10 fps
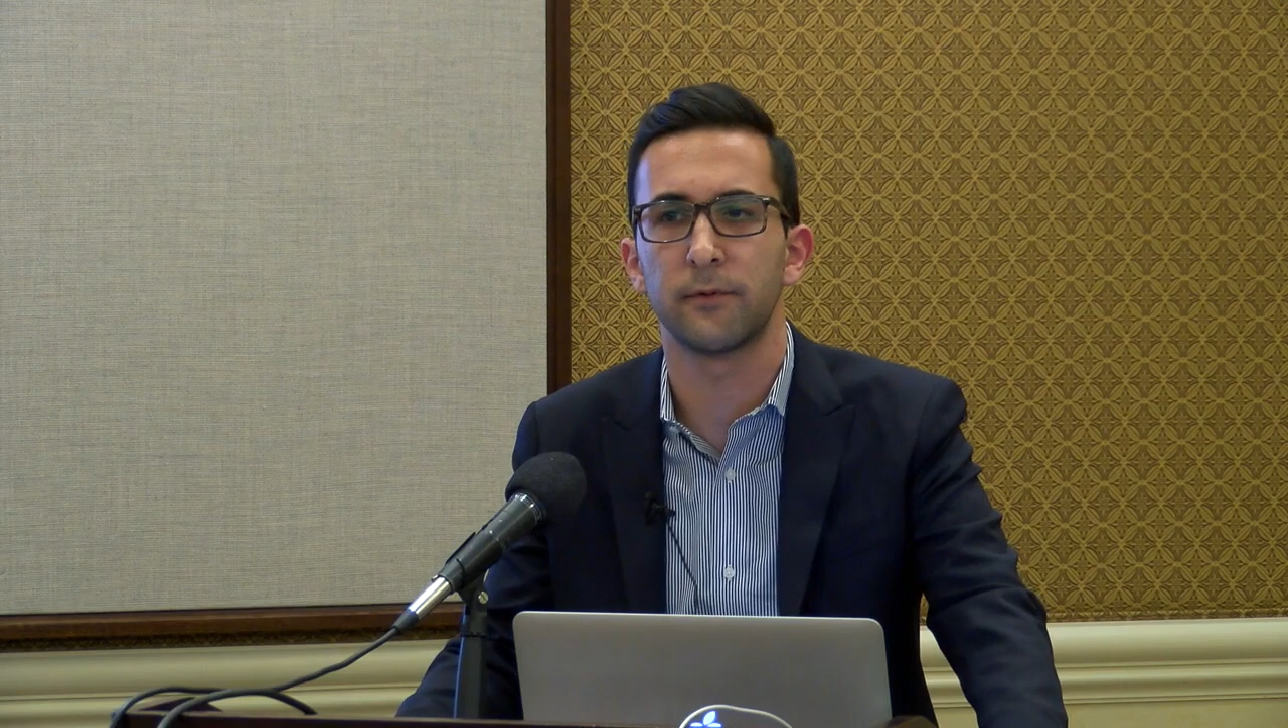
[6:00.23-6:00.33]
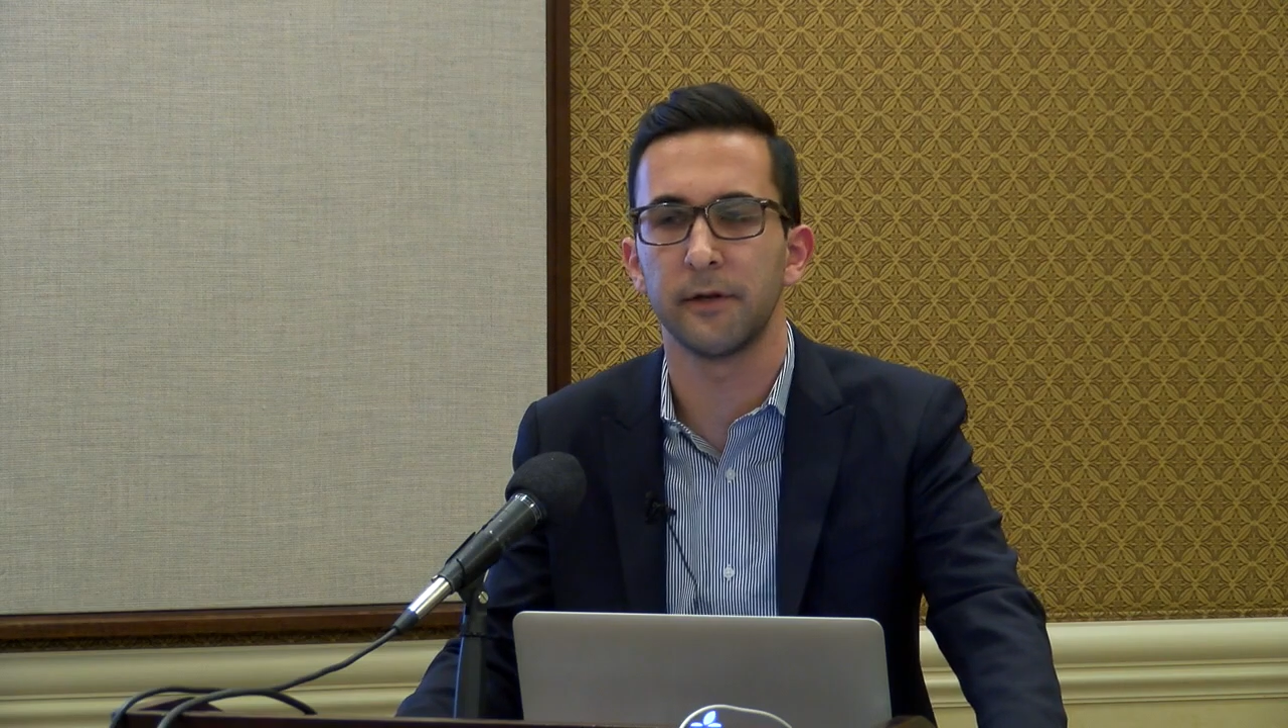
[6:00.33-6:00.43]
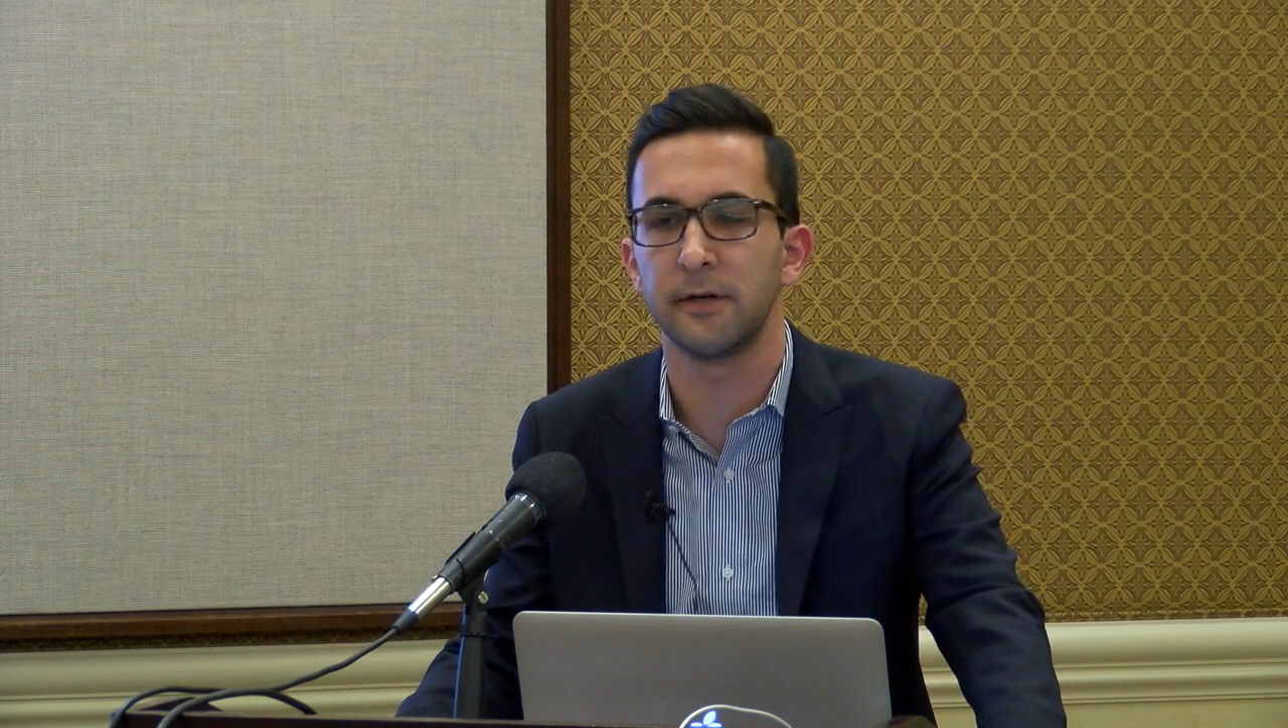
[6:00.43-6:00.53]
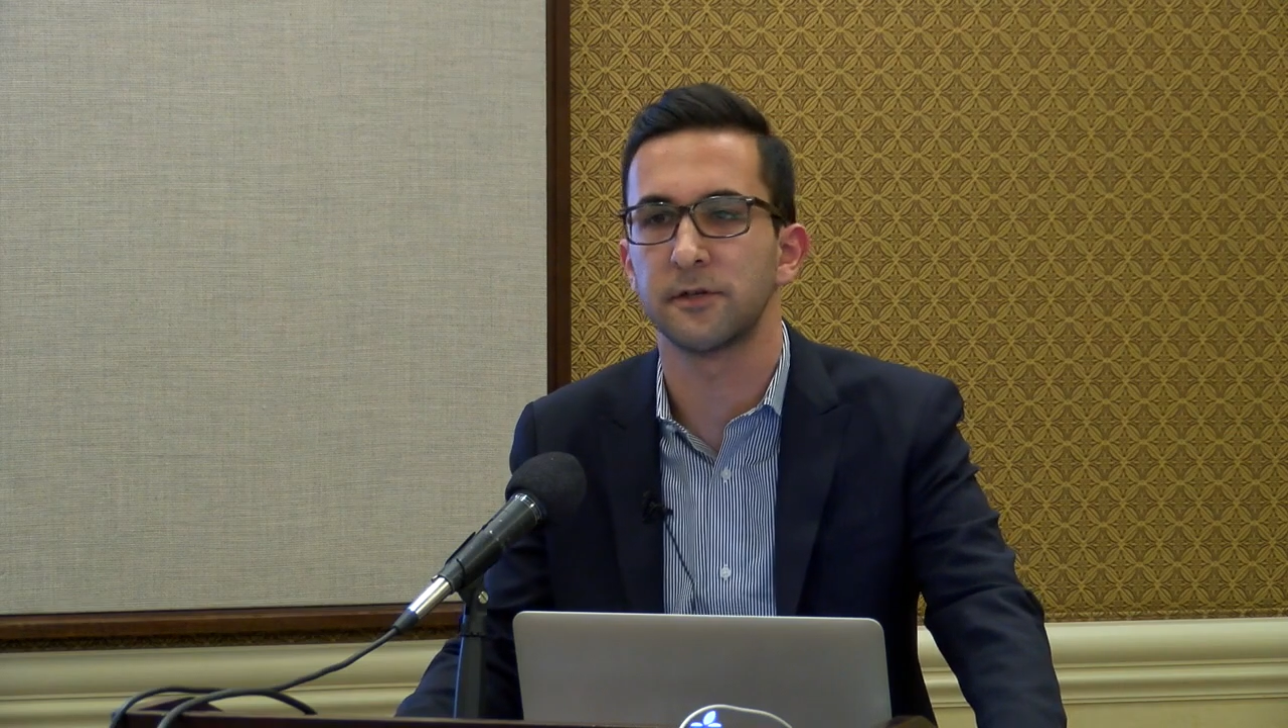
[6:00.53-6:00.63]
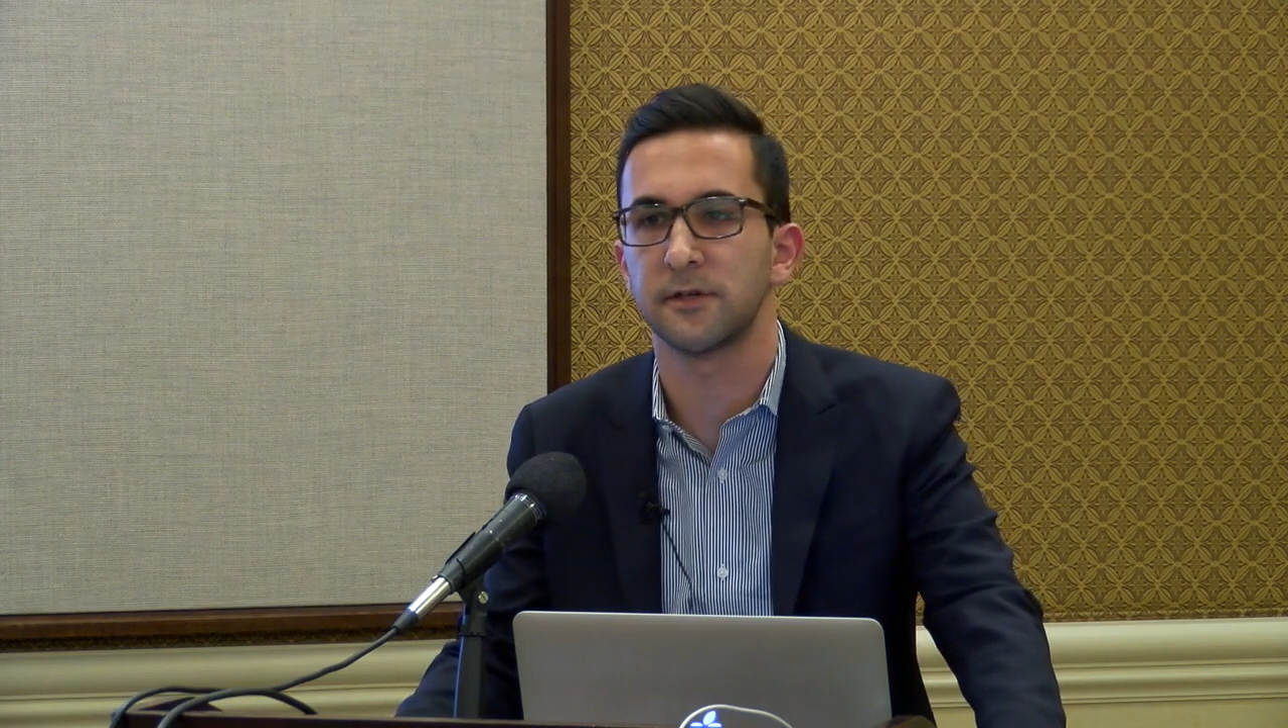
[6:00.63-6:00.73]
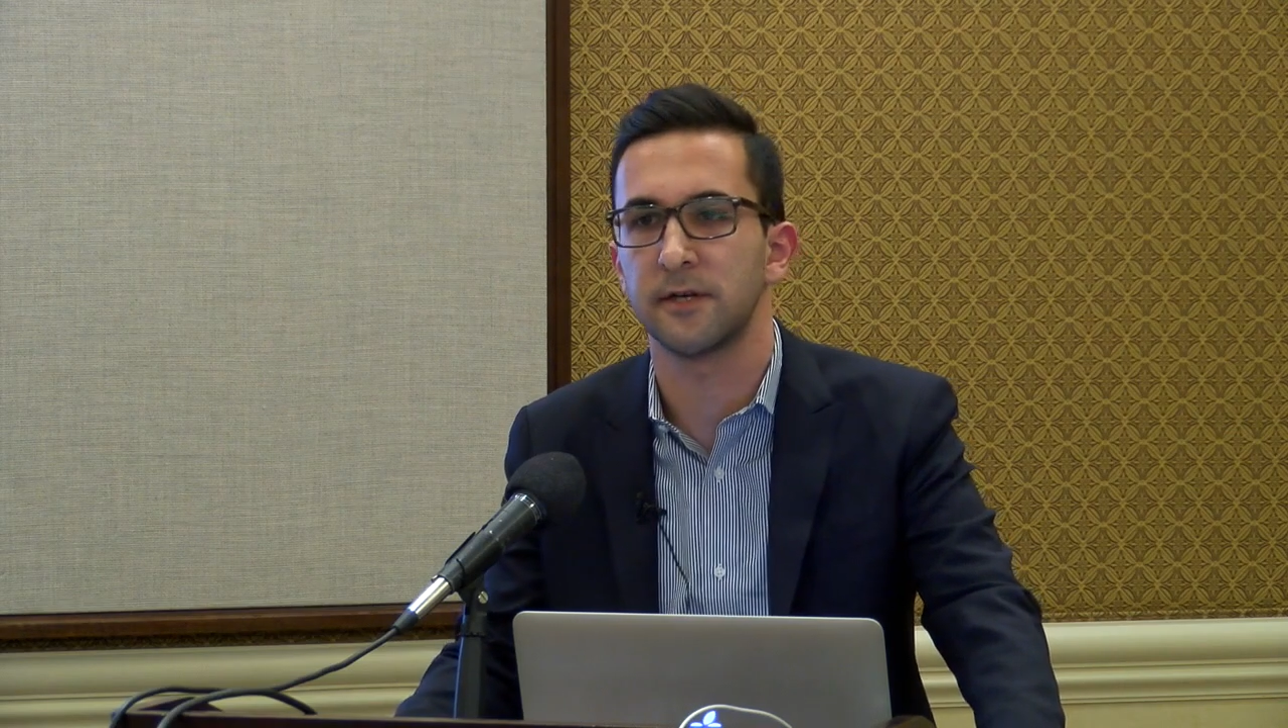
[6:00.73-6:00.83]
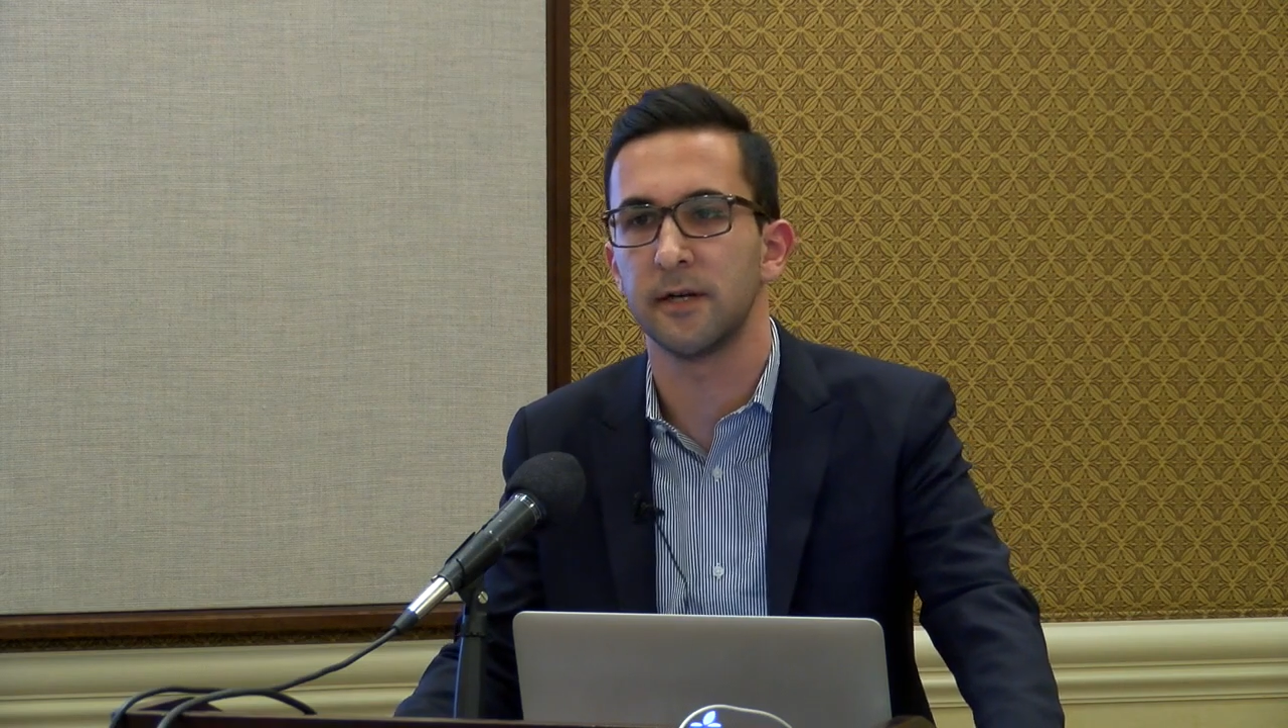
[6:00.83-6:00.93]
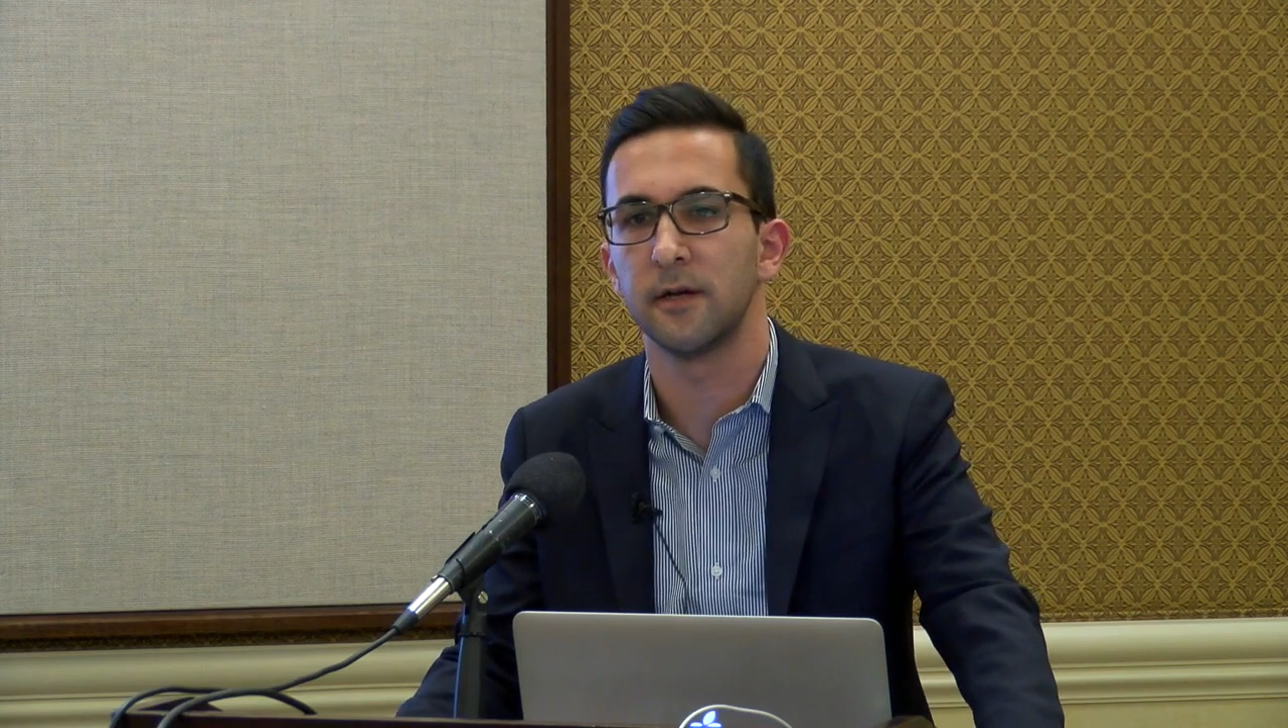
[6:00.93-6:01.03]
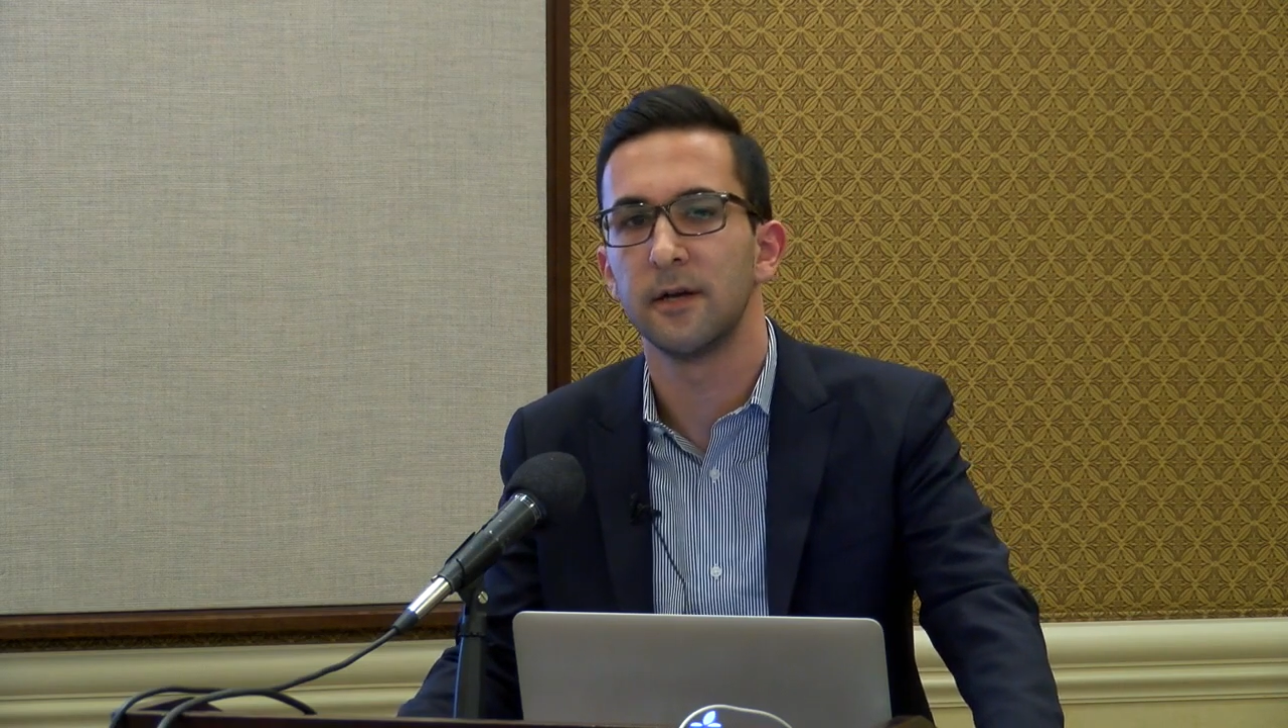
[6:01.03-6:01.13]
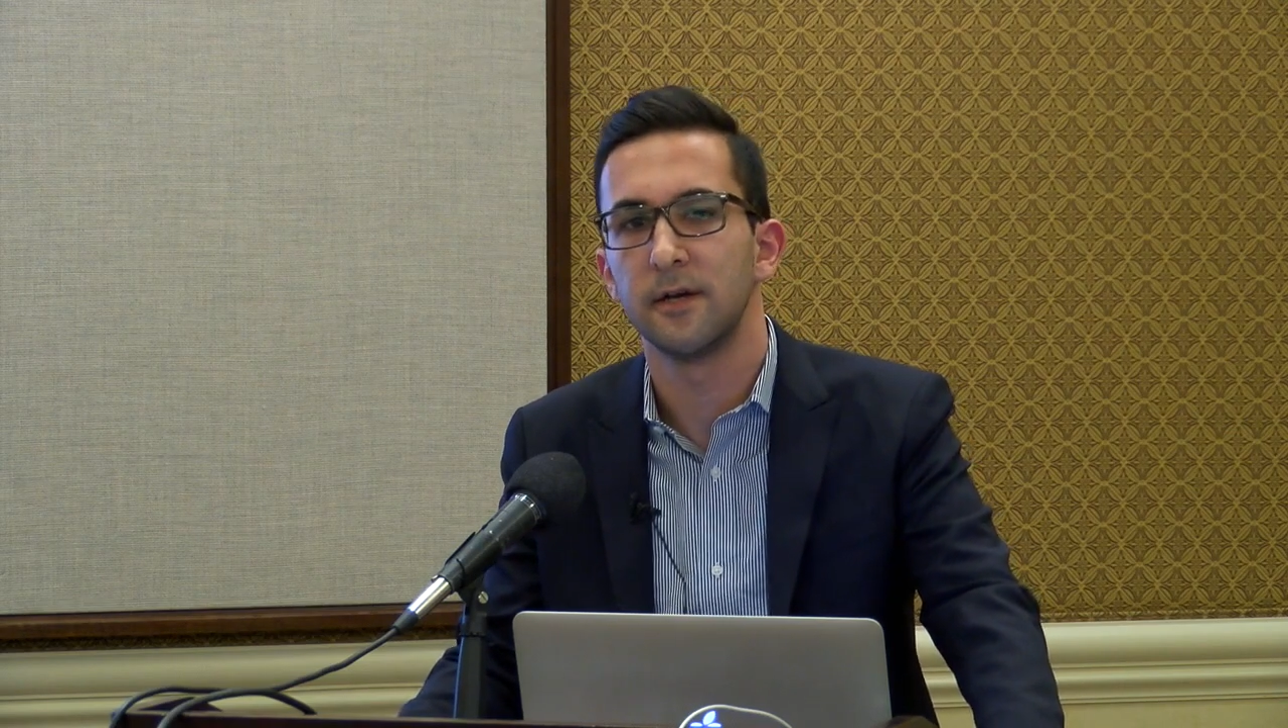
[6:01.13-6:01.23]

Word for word: of really interesting